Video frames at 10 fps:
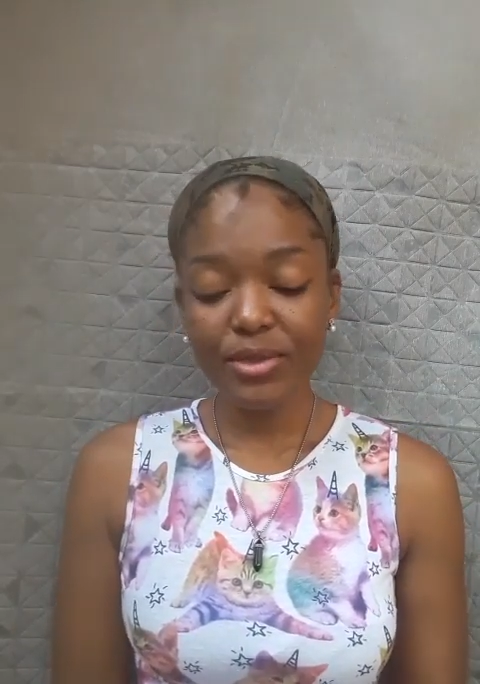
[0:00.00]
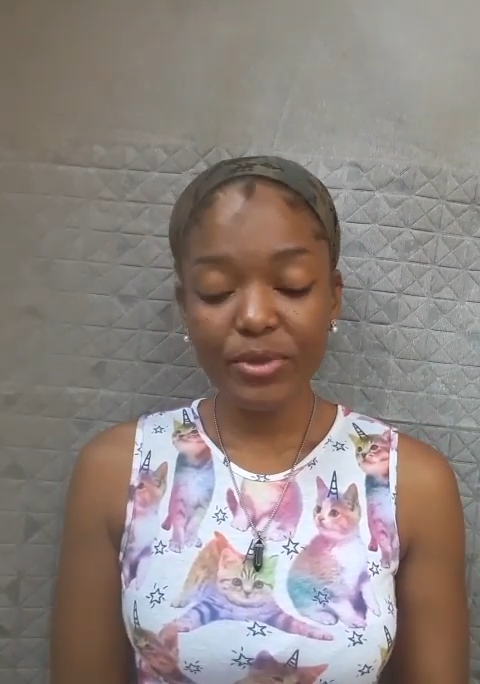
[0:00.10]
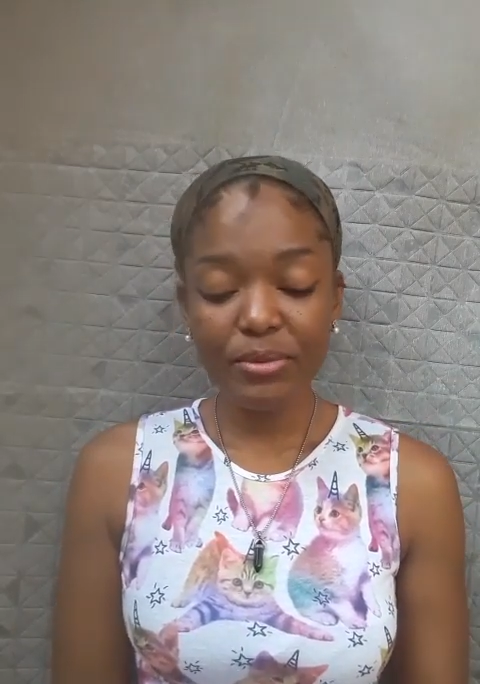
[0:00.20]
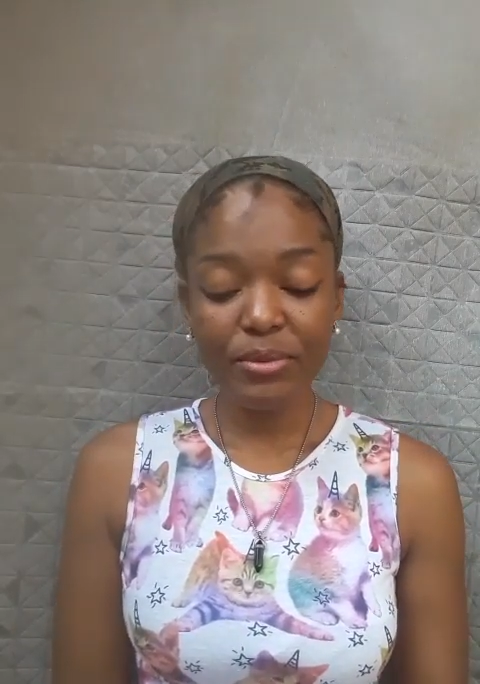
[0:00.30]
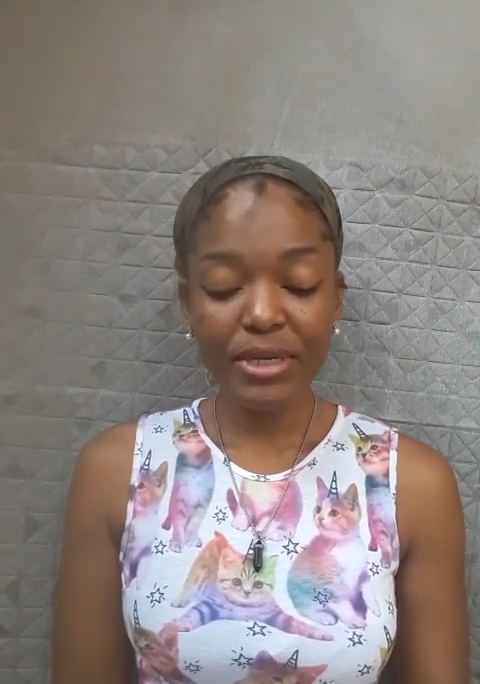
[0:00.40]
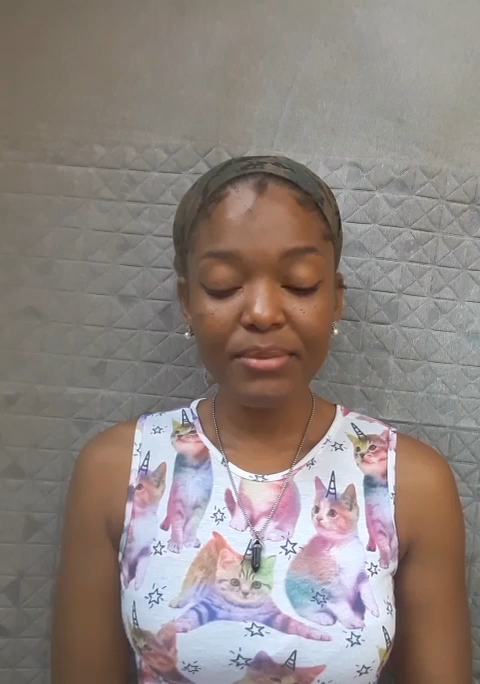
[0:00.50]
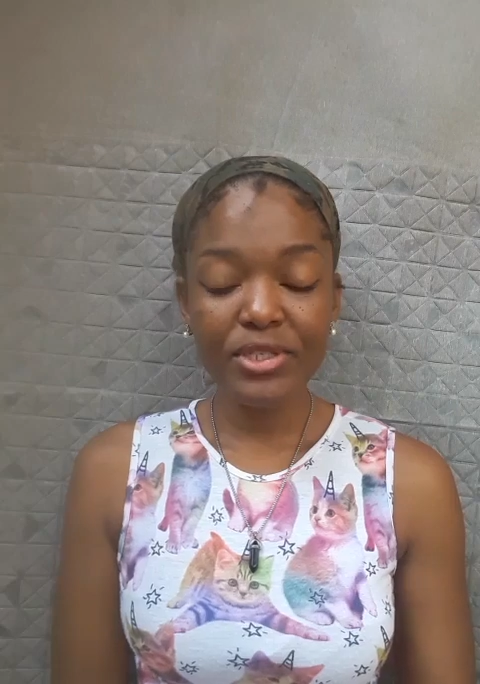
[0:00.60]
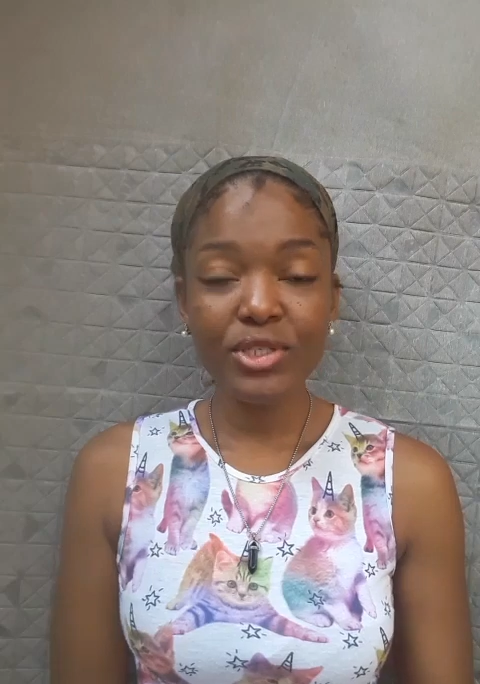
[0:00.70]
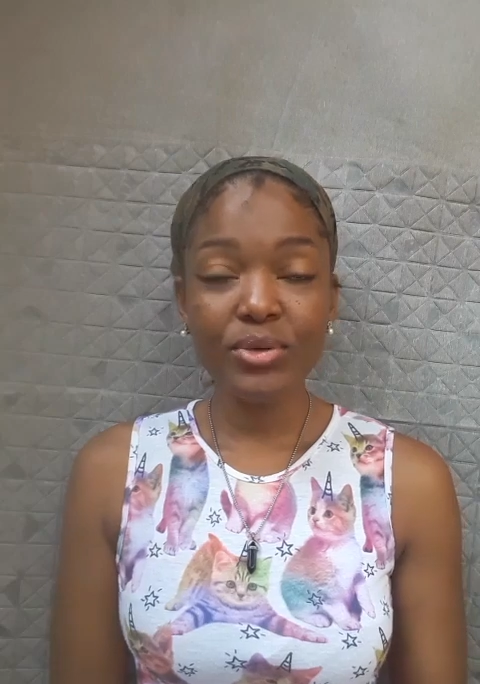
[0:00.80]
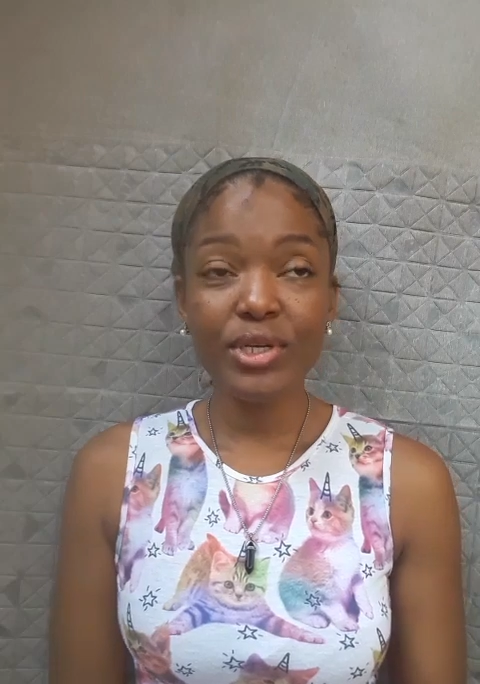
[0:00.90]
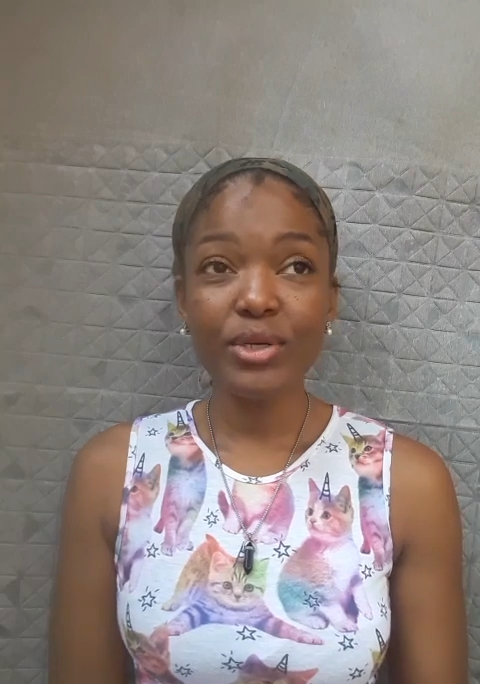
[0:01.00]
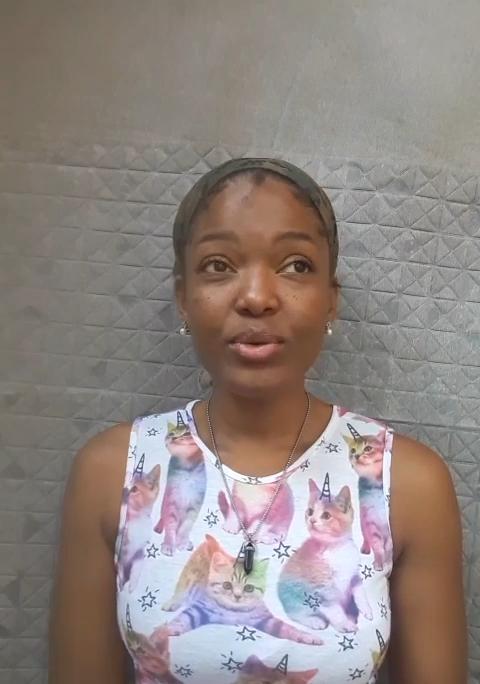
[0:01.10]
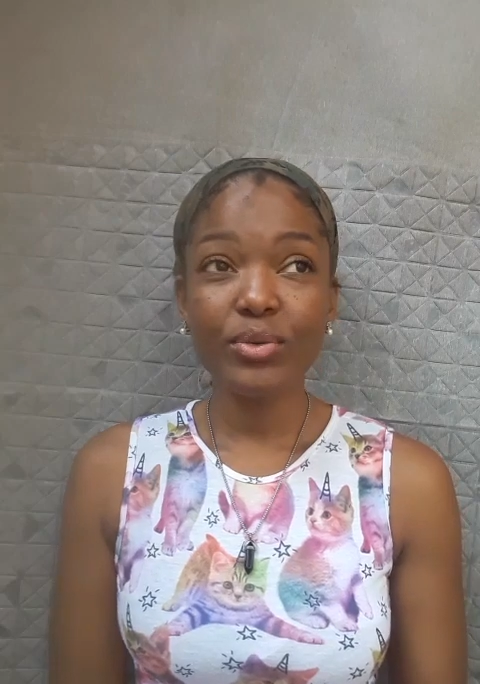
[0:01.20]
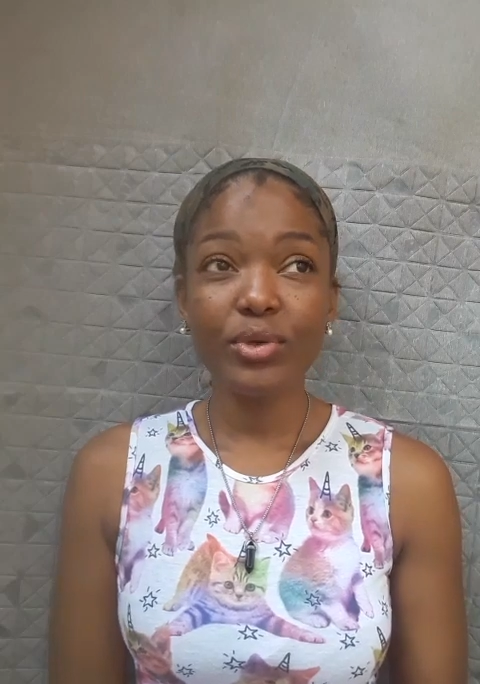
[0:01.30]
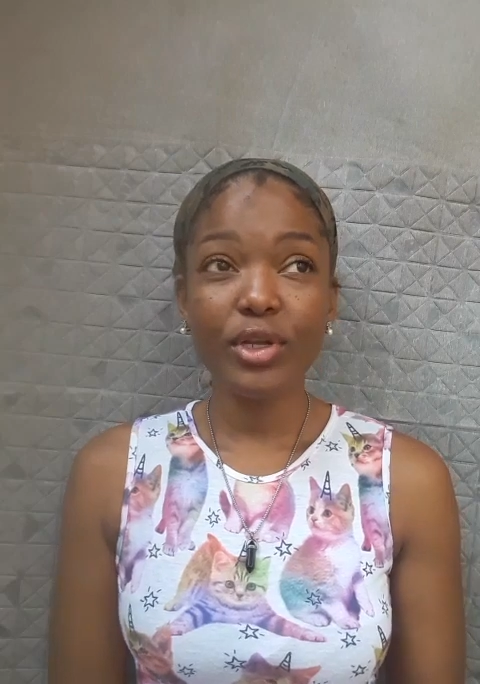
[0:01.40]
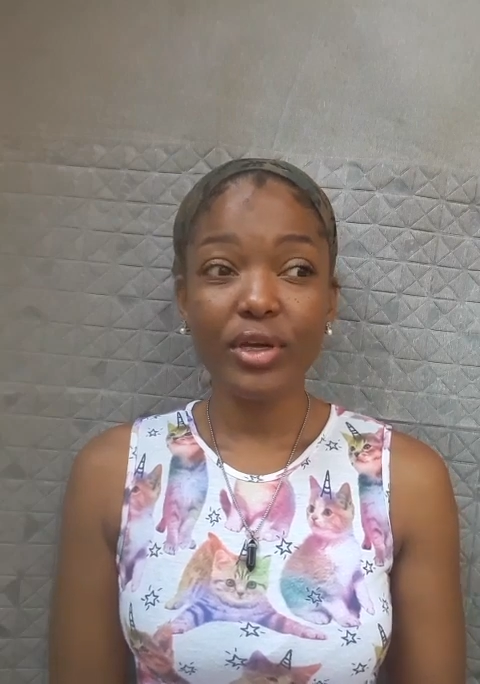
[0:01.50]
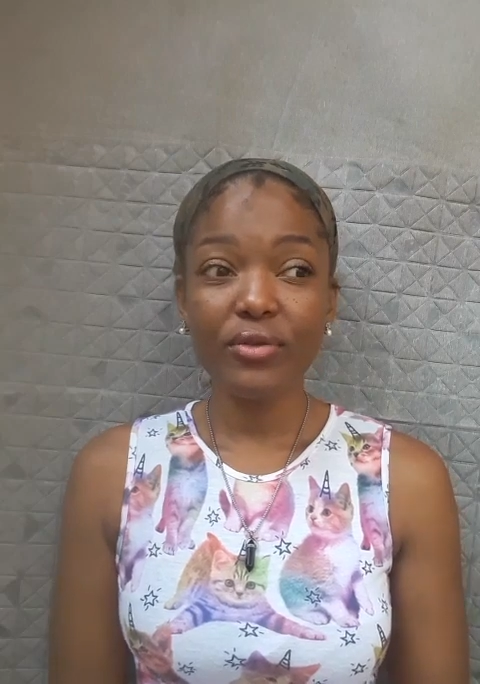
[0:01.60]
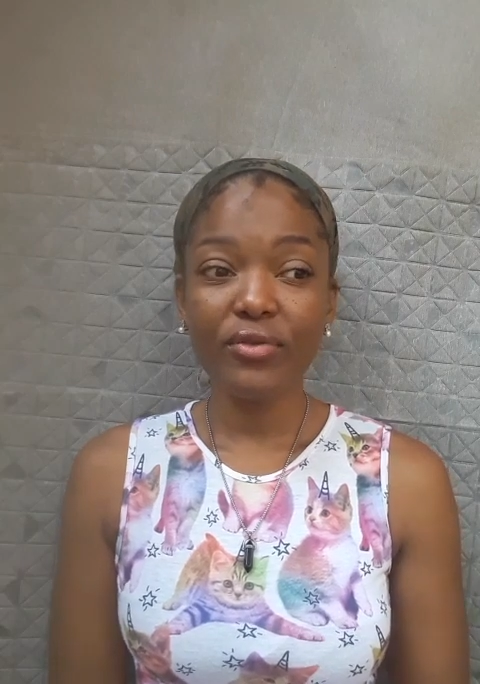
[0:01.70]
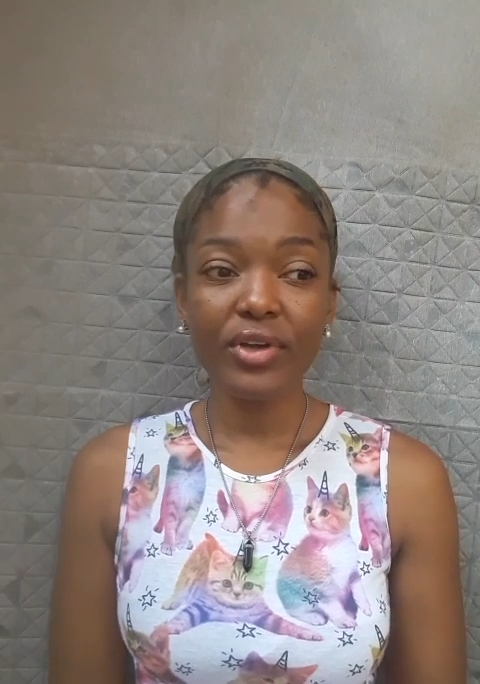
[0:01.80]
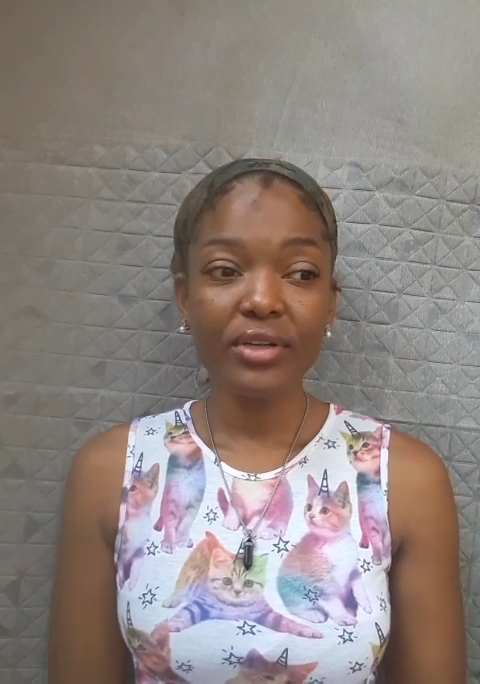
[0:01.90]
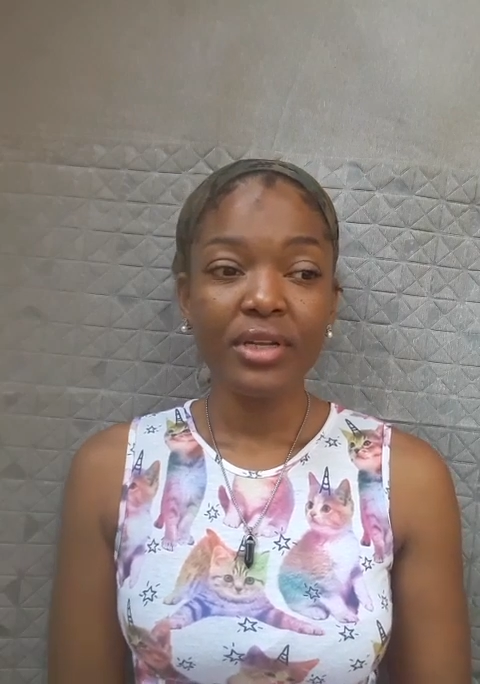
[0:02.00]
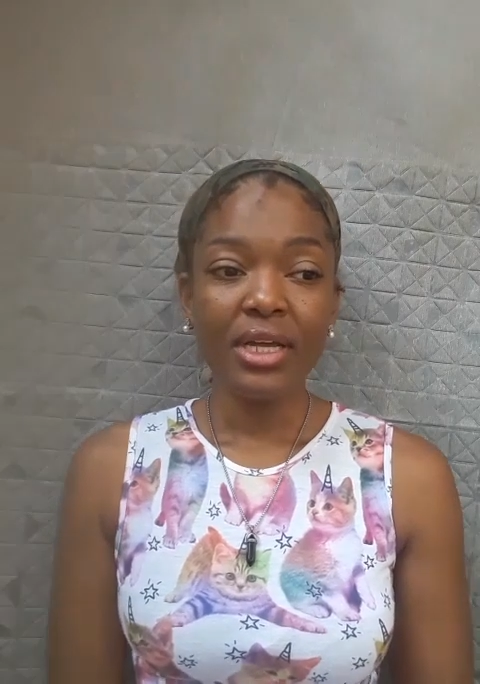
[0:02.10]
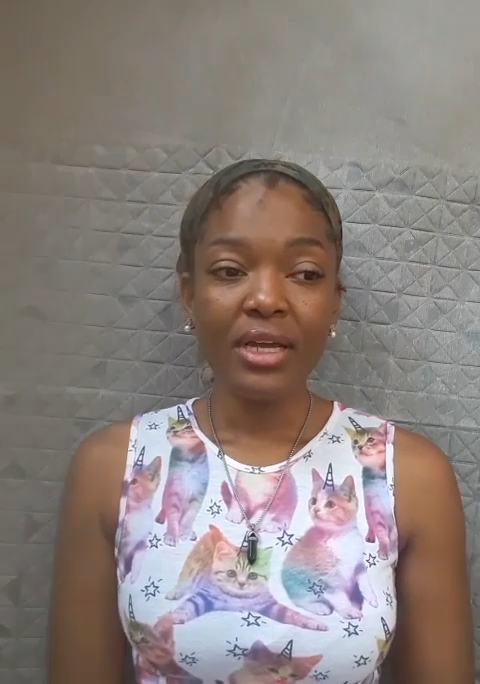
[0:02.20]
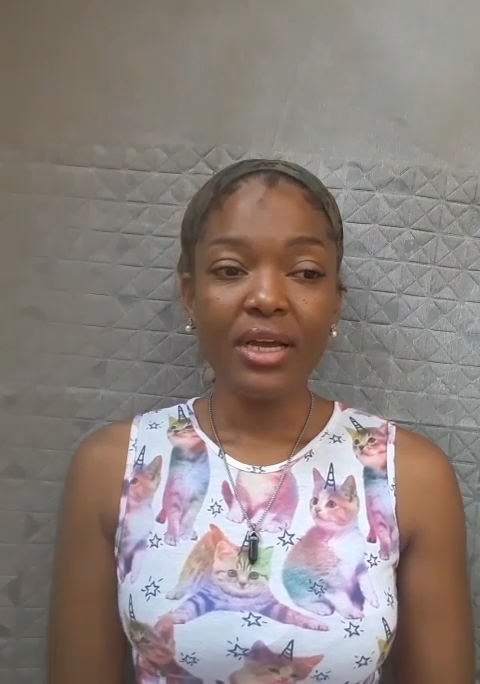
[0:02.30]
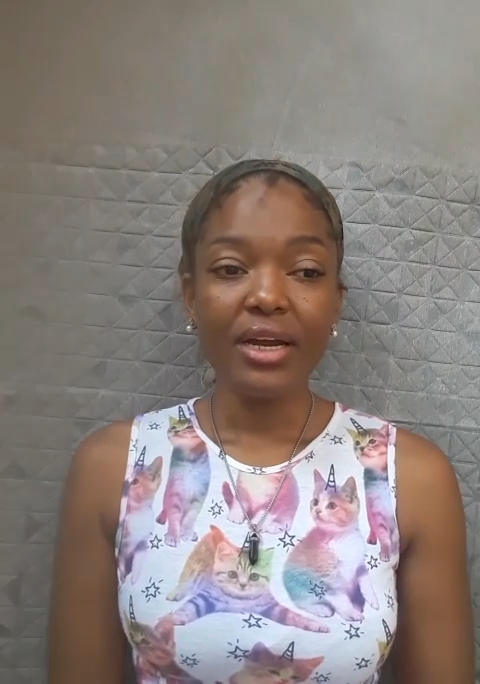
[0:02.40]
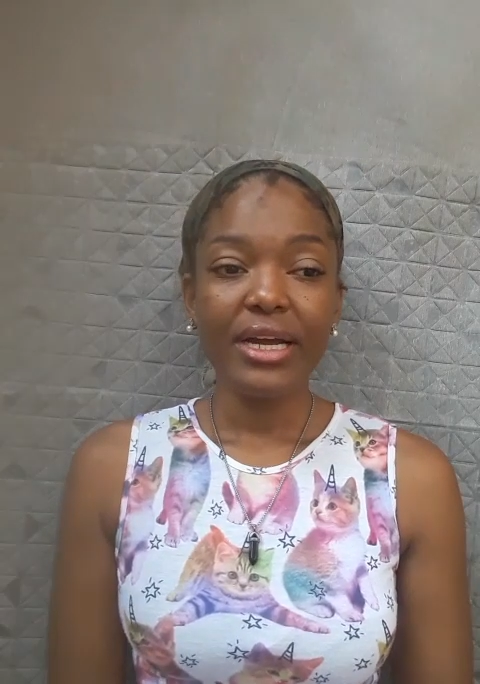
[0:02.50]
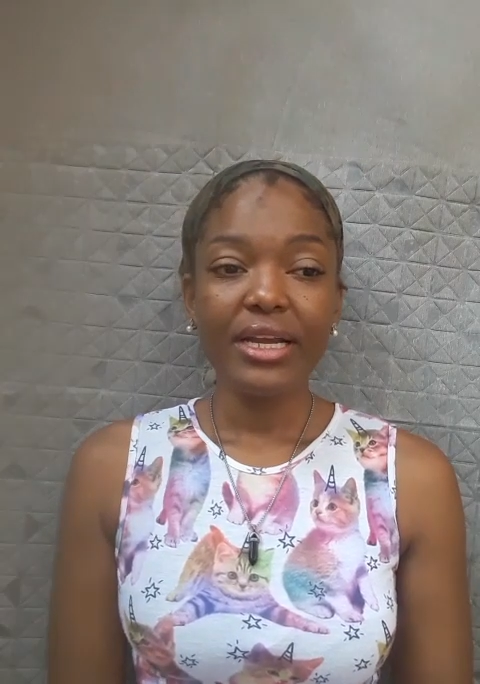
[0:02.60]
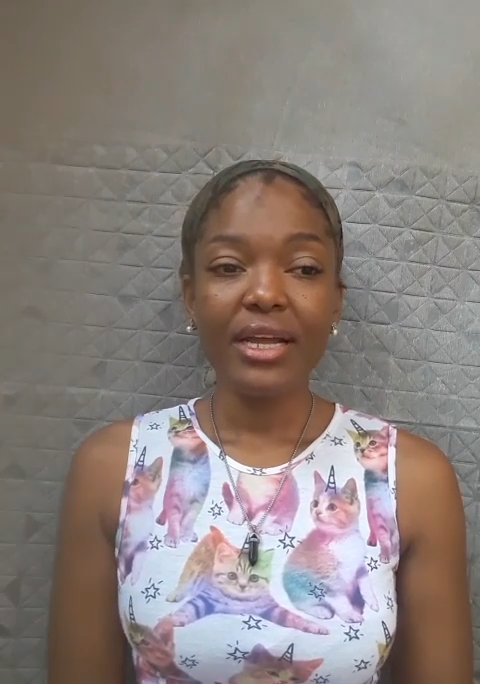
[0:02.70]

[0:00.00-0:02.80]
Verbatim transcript: So people may be showing you love, all right,